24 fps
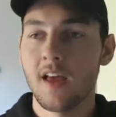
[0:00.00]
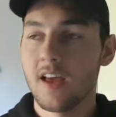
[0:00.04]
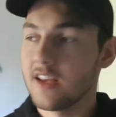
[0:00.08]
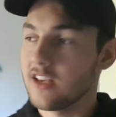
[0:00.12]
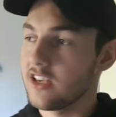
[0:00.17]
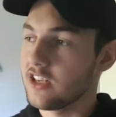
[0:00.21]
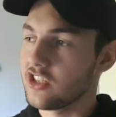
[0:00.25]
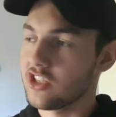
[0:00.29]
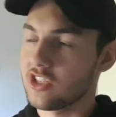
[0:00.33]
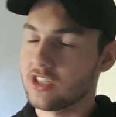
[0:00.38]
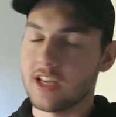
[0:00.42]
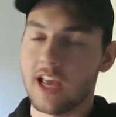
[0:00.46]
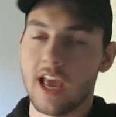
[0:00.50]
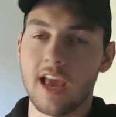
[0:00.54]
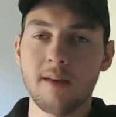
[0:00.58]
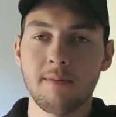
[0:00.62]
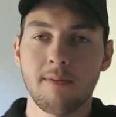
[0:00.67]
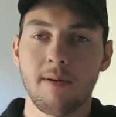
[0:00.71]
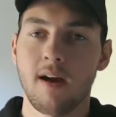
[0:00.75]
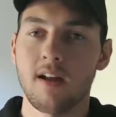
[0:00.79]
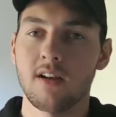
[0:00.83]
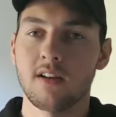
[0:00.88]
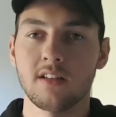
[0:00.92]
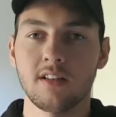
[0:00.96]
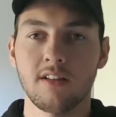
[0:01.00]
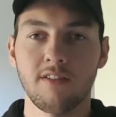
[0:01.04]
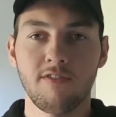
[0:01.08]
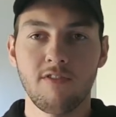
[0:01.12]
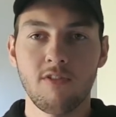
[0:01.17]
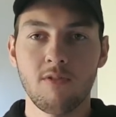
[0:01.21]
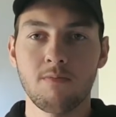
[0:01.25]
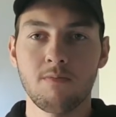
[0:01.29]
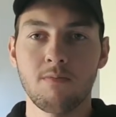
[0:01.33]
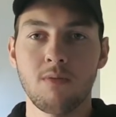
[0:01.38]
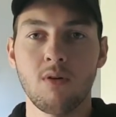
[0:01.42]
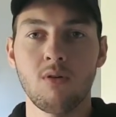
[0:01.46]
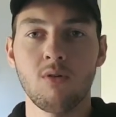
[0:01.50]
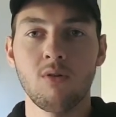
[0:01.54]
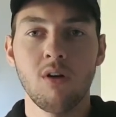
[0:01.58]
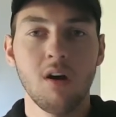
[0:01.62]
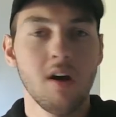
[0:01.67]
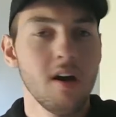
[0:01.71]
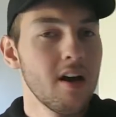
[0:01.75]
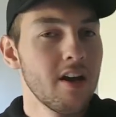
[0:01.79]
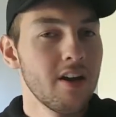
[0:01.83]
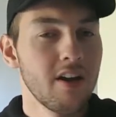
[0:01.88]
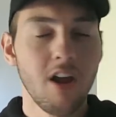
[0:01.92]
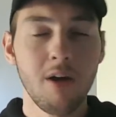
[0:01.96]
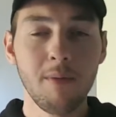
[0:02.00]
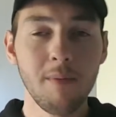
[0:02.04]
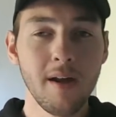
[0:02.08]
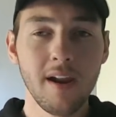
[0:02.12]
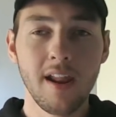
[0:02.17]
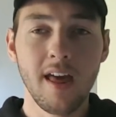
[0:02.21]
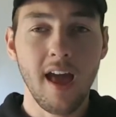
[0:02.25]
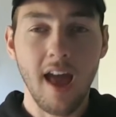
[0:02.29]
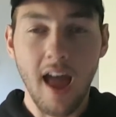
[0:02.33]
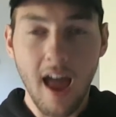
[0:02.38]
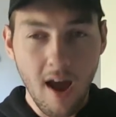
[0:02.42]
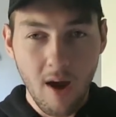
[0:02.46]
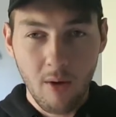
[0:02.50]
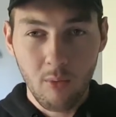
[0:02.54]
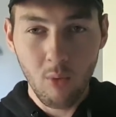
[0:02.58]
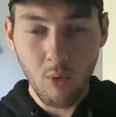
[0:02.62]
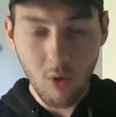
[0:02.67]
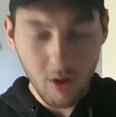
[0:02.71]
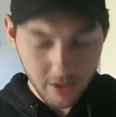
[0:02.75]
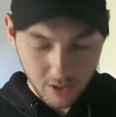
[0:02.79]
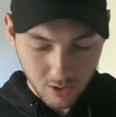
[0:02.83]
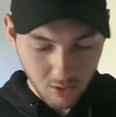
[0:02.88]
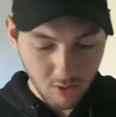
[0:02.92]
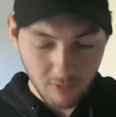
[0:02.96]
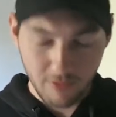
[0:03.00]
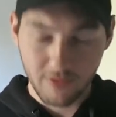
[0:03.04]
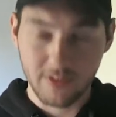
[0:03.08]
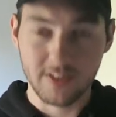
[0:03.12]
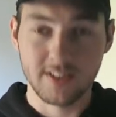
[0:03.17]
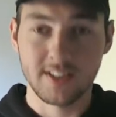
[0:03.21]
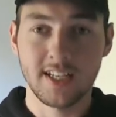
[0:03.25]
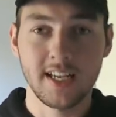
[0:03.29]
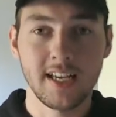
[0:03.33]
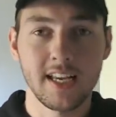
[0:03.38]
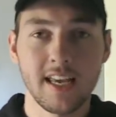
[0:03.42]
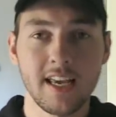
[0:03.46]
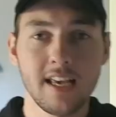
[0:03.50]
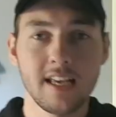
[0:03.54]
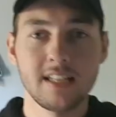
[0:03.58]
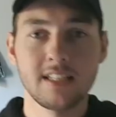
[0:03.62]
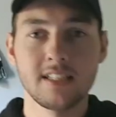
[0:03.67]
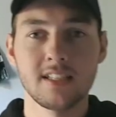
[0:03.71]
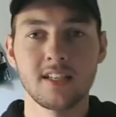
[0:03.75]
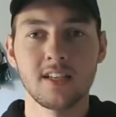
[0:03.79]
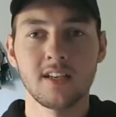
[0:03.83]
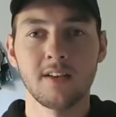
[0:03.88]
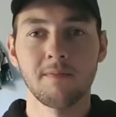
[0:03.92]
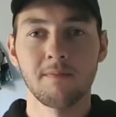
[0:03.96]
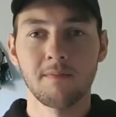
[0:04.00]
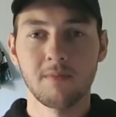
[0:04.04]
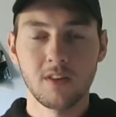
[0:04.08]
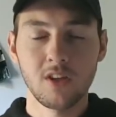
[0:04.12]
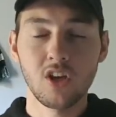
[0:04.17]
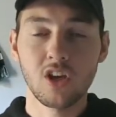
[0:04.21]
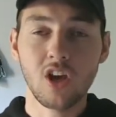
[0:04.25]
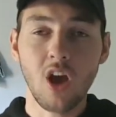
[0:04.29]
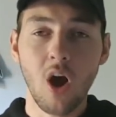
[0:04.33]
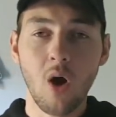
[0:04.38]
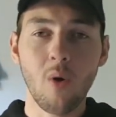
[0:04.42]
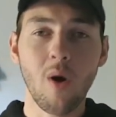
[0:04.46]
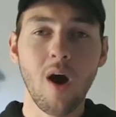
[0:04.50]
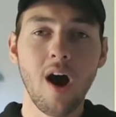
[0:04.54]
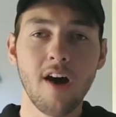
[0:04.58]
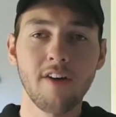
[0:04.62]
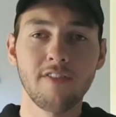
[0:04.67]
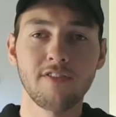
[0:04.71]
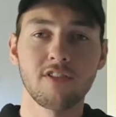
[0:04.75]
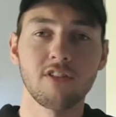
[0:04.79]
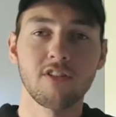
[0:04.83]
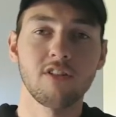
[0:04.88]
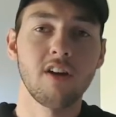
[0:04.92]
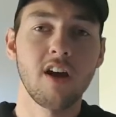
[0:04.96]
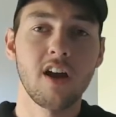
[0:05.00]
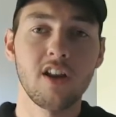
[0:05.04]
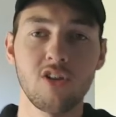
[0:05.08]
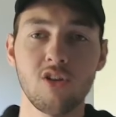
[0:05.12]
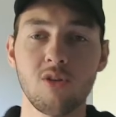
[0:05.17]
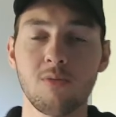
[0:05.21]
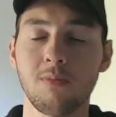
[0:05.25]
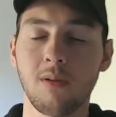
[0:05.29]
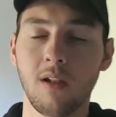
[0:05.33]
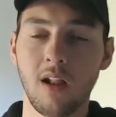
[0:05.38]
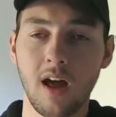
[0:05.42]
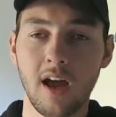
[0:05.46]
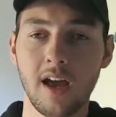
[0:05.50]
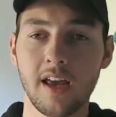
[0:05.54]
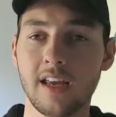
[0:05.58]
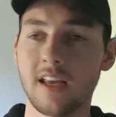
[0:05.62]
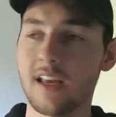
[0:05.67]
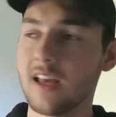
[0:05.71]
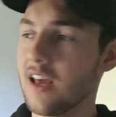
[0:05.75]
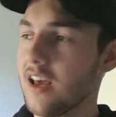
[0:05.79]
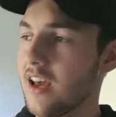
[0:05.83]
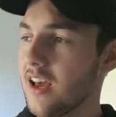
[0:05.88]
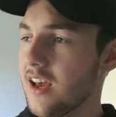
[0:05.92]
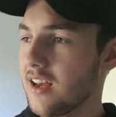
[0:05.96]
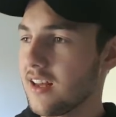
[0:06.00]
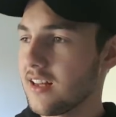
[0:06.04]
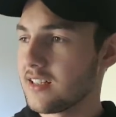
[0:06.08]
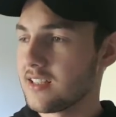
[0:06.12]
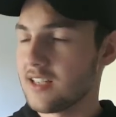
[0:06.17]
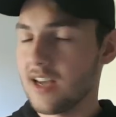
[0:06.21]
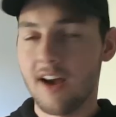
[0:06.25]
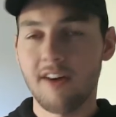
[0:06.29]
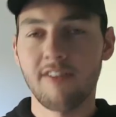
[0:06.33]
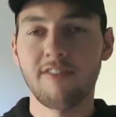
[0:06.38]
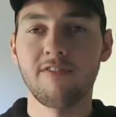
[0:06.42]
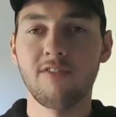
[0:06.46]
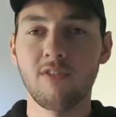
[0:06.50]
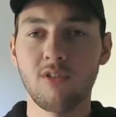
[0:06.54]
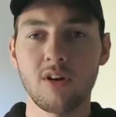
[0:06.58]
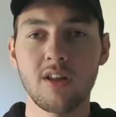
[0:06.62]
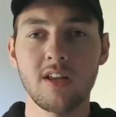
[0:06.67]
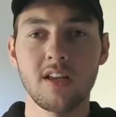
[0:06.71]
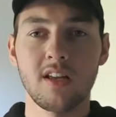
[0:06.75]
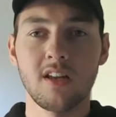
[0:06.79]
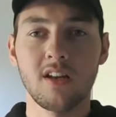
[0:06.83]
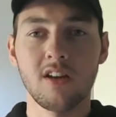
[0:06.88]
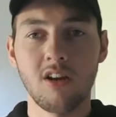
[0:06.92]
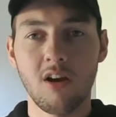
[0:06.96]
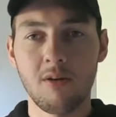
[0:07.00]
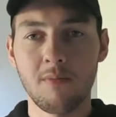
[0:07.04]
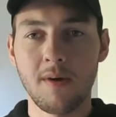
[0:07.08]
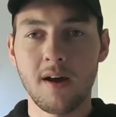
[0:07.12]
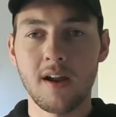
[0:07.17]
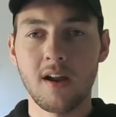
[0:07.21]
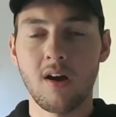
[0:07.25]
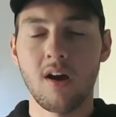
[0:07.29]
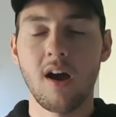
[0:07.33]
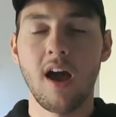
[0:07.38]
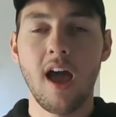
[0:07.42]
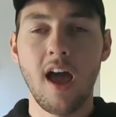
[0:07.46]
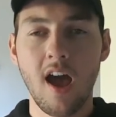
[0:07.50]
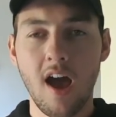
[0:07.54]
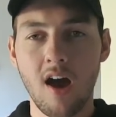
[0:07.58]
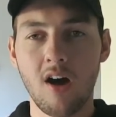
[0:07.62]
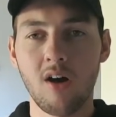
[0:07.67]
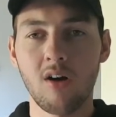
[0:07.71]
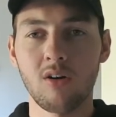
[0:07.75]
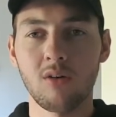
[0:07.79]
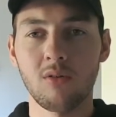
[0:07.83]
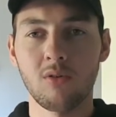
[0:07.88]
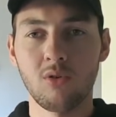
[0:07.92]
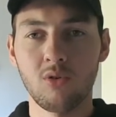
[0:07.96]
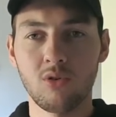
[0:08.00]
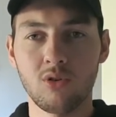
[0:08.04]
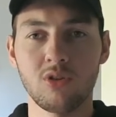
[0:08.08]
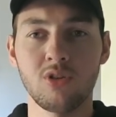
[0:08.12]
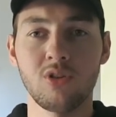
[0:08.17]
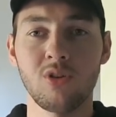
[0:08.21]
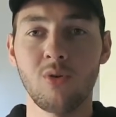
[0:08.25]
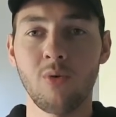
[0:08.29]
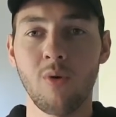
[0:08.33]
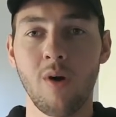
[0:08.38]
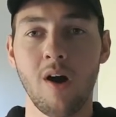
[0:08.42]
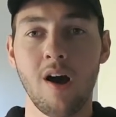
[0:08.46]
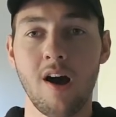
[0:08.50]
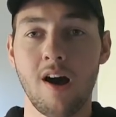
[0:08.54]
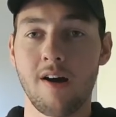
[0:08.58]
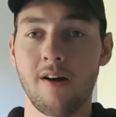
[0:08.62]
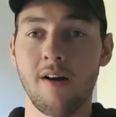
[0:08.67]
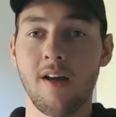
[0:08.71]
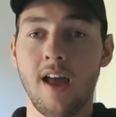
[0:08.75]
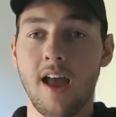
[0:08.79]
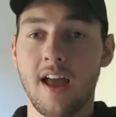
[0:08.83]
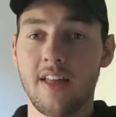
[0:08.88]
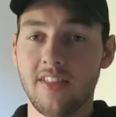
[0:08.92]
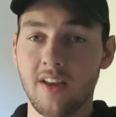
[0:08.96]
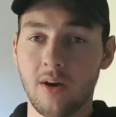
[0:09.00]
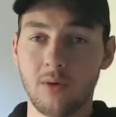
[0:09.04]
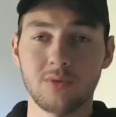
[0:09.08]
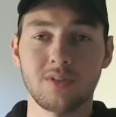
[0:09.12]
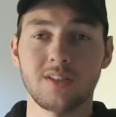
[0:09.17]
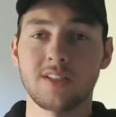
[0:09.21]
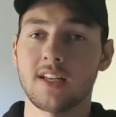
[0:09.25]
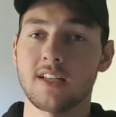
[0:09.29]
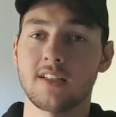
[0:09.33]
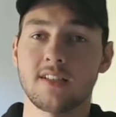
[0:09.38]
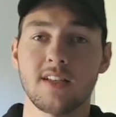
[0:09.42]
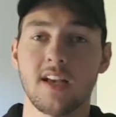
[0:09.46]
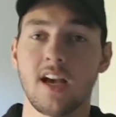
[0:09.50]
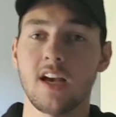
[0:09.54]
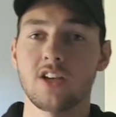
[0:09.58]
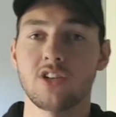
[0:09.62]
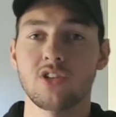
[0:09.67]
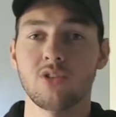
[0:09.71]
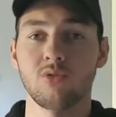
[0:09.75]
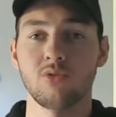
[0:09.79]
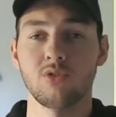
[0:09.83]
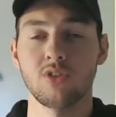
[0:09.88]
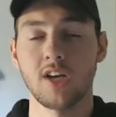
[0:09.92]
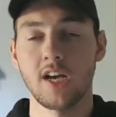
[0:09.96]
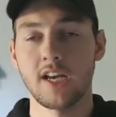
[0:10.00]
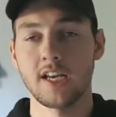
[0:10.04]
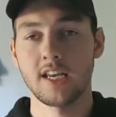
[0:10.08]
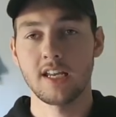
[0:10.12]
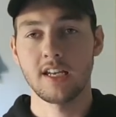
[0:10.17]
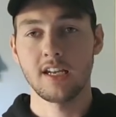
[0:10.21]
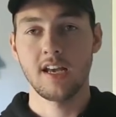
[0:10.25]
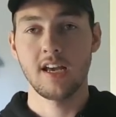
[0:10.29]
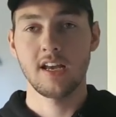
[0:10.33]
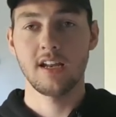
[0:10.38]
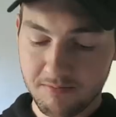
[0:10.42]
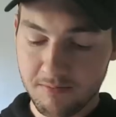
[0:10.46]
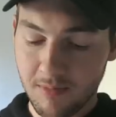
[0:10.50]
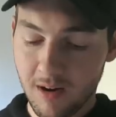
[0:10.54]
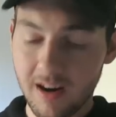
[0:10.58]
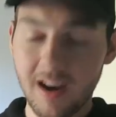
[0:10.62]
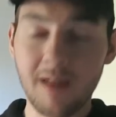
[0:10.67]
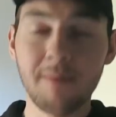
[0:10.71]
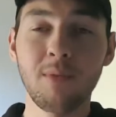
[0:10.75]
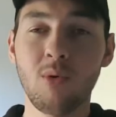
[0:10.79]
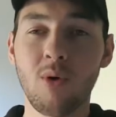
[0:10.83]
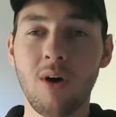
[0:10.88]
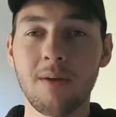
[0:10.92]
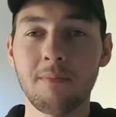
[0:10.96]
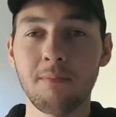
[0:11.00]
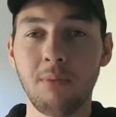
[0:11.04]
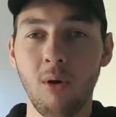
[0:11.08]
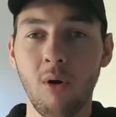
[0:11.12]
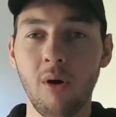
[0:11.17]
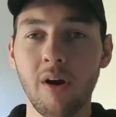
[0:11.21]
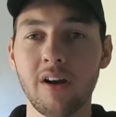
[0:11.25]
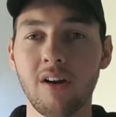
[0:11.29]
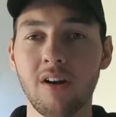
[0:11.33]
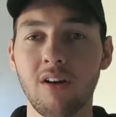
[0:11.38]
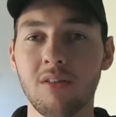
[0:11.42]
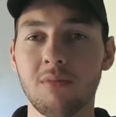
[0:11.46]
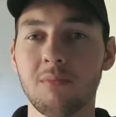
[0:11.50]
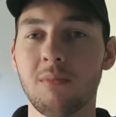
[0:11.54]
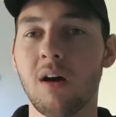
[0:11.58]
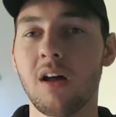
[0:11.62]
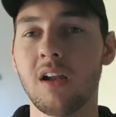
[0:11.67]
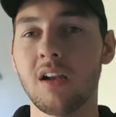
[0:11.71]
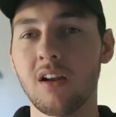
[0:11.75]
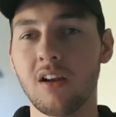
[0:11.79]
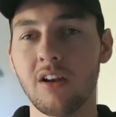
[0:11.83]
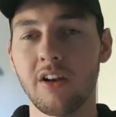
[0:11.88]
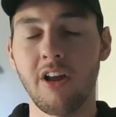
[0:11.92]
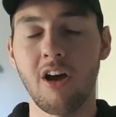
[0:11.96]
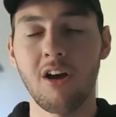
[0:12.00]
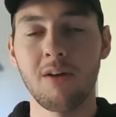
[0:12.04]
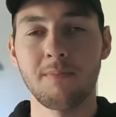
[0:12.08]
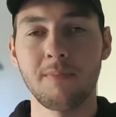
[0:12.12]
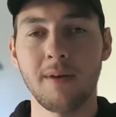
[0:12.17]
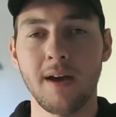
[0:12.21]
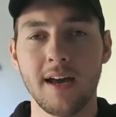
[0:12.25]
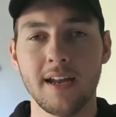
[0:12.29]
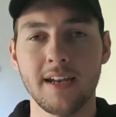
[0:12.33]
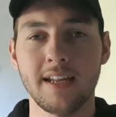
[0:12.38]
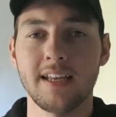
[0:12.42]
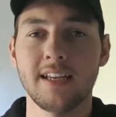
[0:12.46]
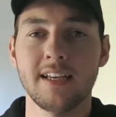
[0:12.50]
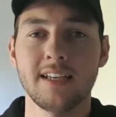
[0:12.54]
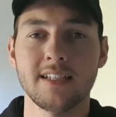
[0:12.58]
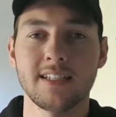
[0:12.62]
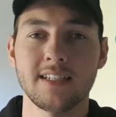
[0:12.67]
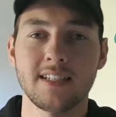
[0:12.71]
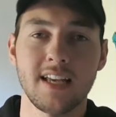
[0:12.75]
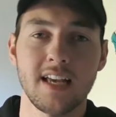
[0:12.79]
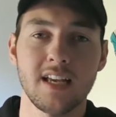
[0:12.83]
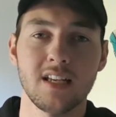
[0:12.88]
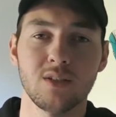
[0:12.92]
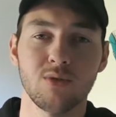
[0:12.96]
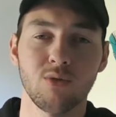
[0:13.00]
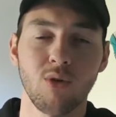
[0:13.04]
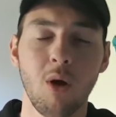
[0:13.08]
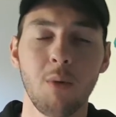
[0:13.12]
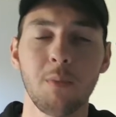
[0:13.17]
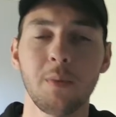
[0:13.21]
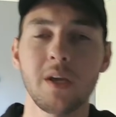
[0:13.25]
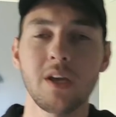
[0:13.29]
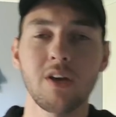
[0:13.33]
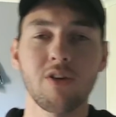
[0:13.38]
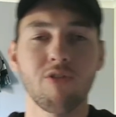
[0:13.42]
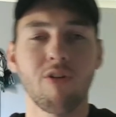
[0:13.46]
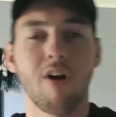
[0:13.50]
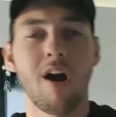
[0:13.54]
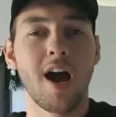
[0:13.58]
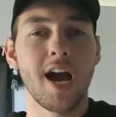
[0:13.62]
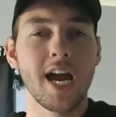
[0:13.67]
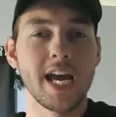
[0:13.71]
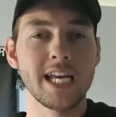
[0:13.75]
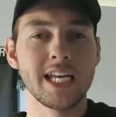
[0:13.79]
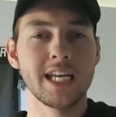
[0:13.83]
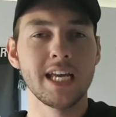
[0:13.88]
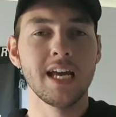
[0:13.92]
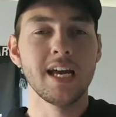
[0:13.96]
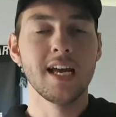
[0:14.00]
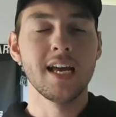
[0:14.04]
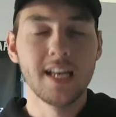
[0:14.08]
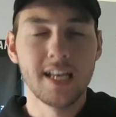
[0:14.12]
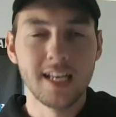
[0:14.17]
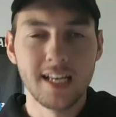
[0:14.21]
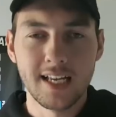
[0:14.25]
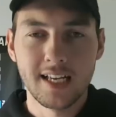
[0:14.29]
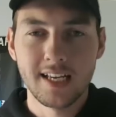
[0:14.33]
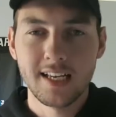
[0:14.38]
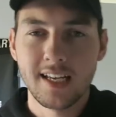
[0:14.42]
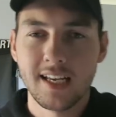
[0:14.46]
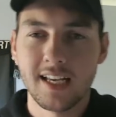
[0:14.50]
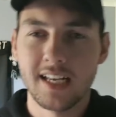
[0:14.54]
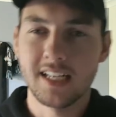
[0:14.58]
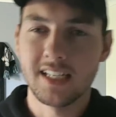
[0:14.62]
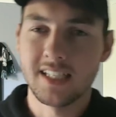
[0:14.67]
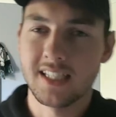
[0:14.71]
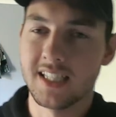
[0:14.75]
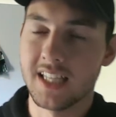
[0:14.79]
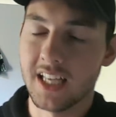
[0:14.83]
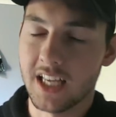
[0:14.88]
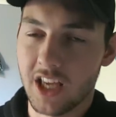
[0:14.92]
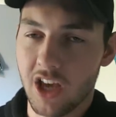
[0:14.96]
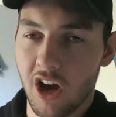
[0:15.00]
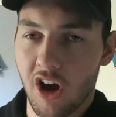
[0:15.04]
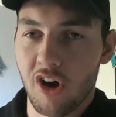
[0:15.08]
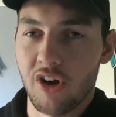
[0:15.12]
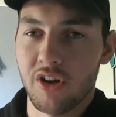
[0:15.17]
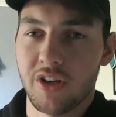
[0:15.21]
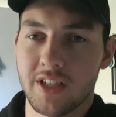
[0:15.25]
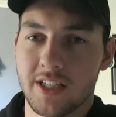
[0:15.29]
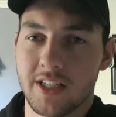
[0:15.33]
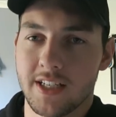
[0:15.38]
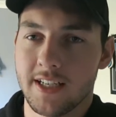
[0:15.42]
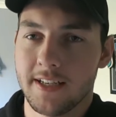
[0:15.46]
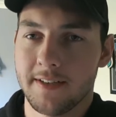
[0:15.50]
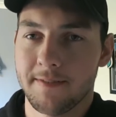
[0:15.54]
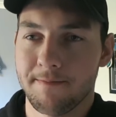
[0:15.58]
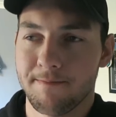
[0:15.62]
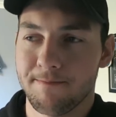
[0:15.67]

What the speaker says: You just keep hunting the football. No matter what your physique is, you go after it and you play tough footy, no matter how good you are. And that was sensational, Jakey Need. My number 1 point on my little notepad here says Robbie Gray is the GOAT.